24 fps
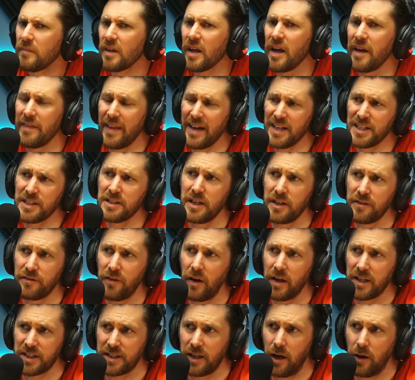yeah. and that's the
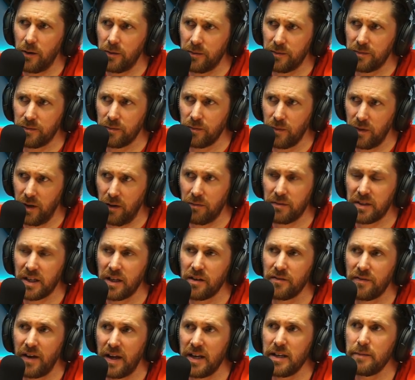advice that I would I'd
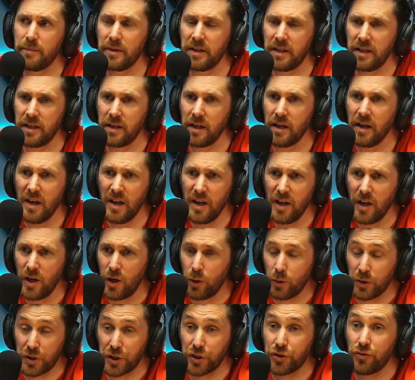give anybody
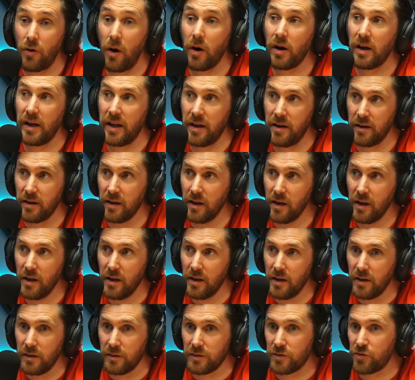who is struggling,
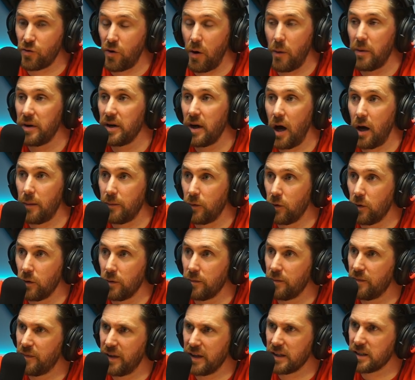growing up
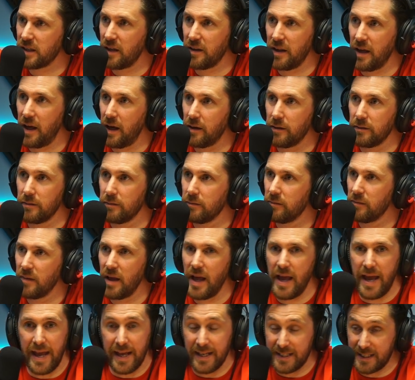or things like that. Yeah,
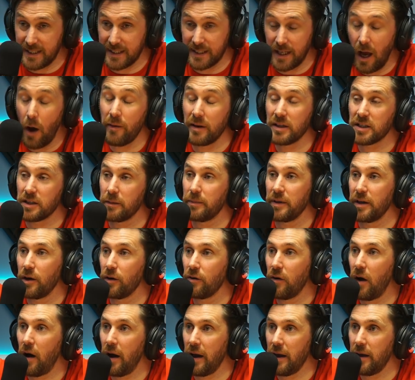definitely. It's, it's going to be all
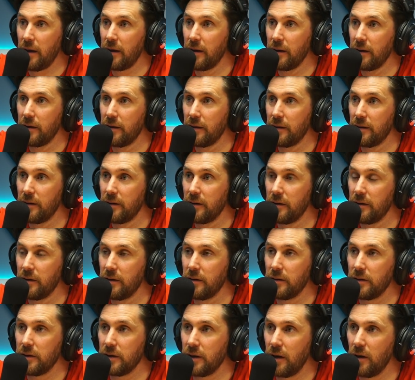right. Yeah
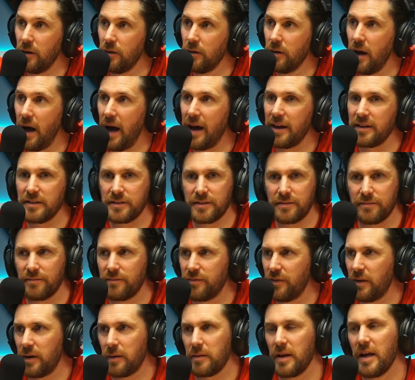you know. And
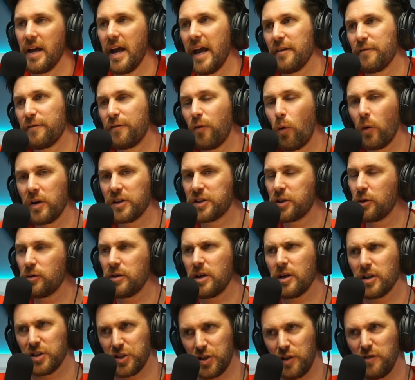in 42
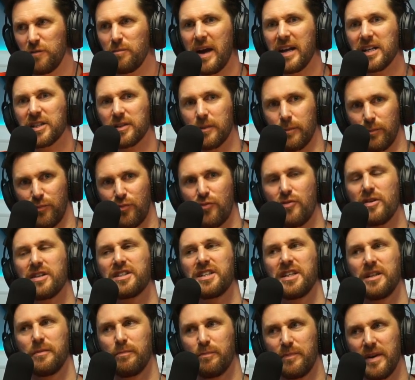years, you've made some
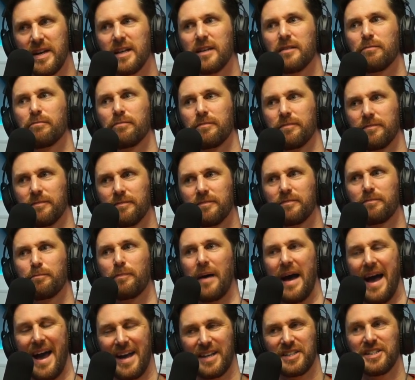pretty big
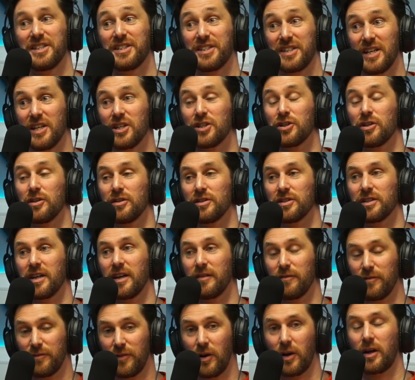bad decisions
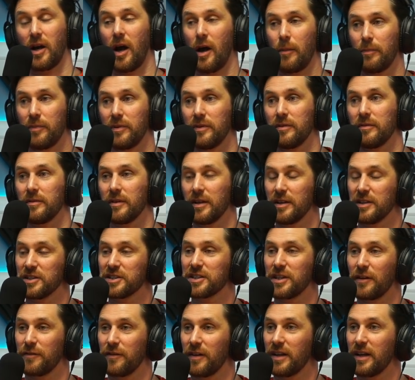and fuck have. up and, and
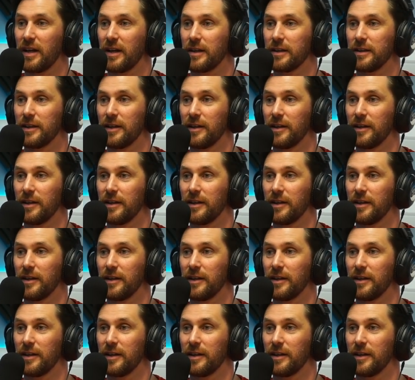stuff like that. You,